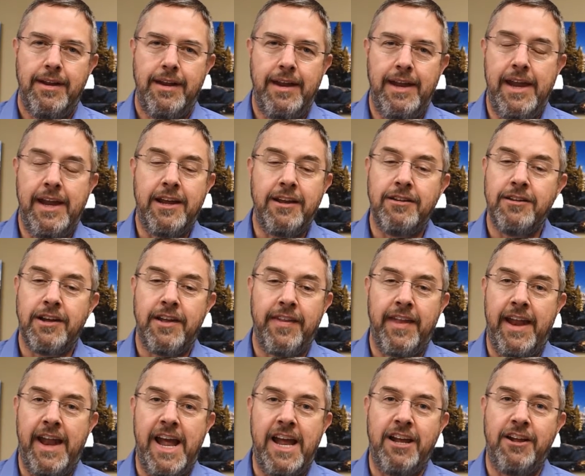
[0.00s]
he can look at
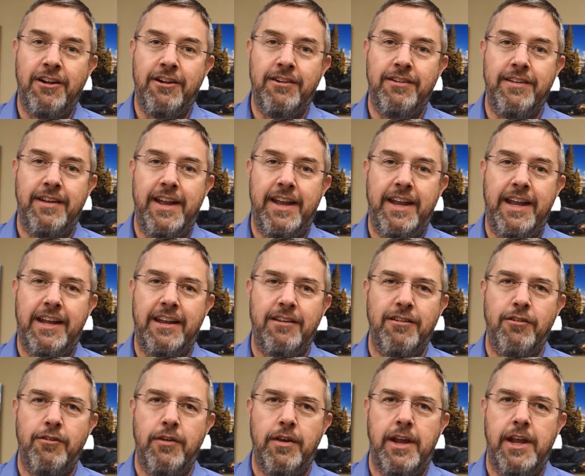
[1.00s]
that ankle and
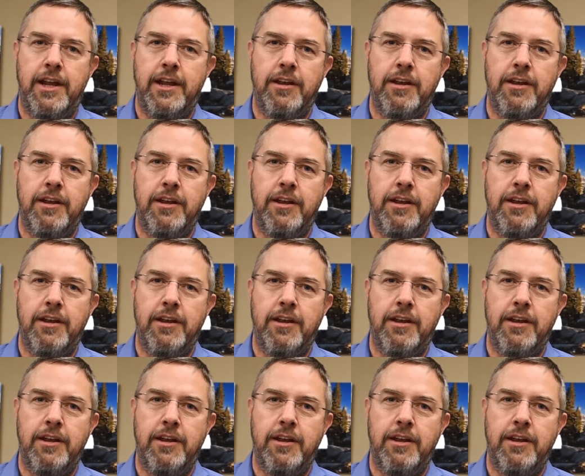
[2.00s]
he